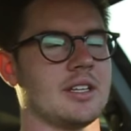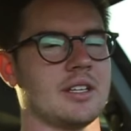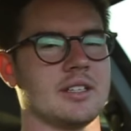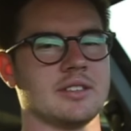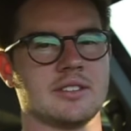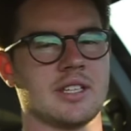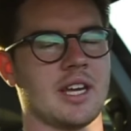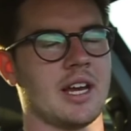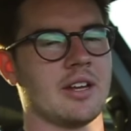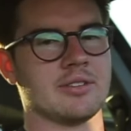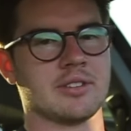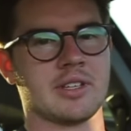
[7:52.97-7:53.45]

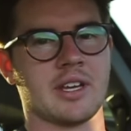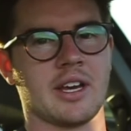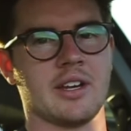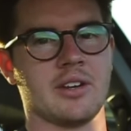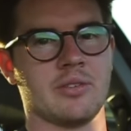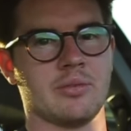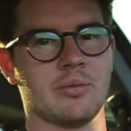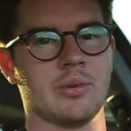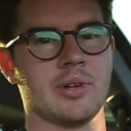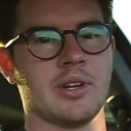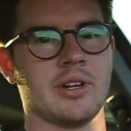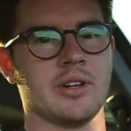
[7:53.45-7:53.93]
Sounds
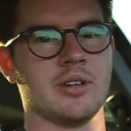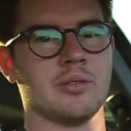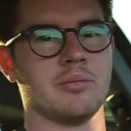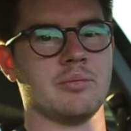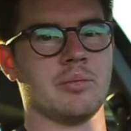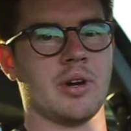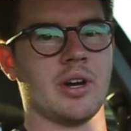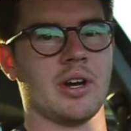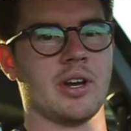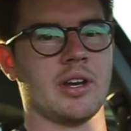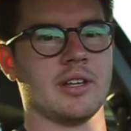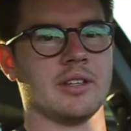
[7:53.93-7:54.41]
kind of
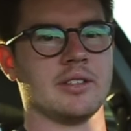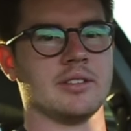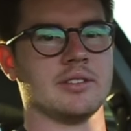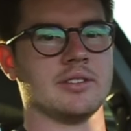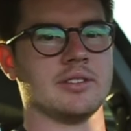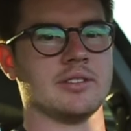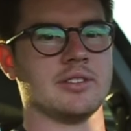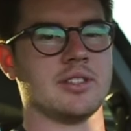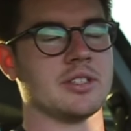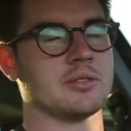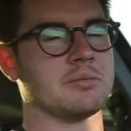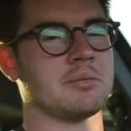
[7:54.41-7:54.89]
weird, but
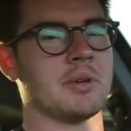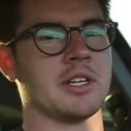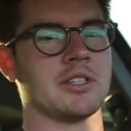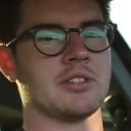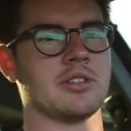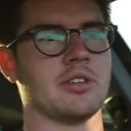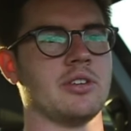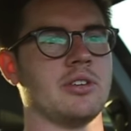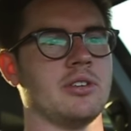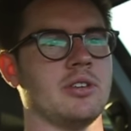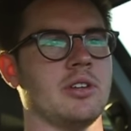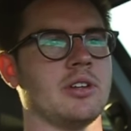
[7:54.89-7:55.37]
just make
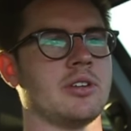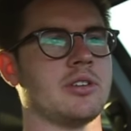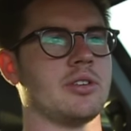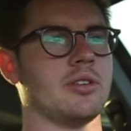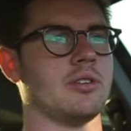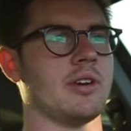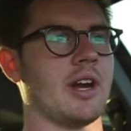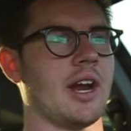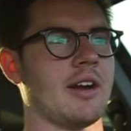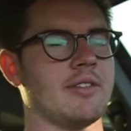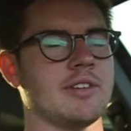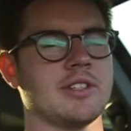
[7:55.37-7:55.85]
sure you look
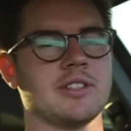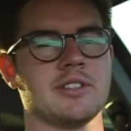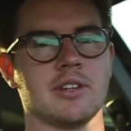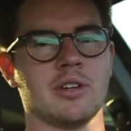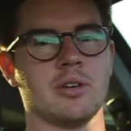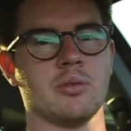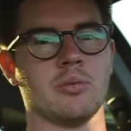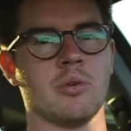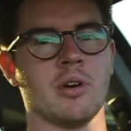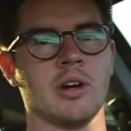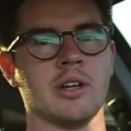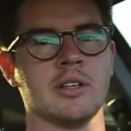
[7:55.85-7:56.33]
through every
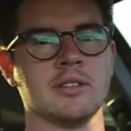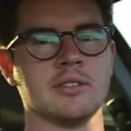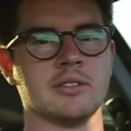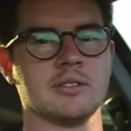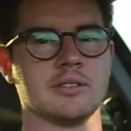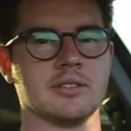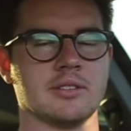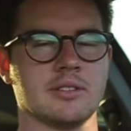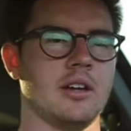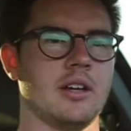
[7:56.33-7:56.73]
single one.